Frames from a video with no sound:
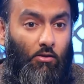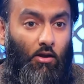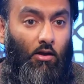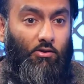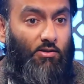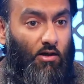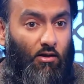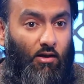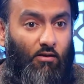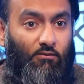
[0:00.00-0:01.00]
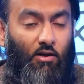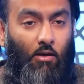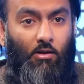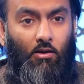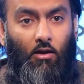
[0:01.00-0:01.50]
Jazakallah Khair, for
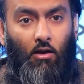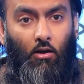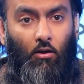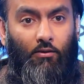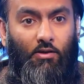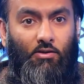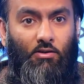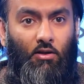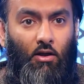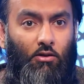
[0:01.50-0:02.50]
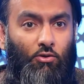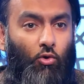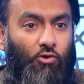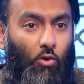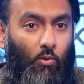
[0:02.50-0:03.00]
coming on this
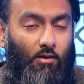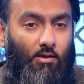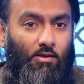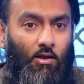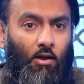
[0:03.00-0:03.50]
talk show with us.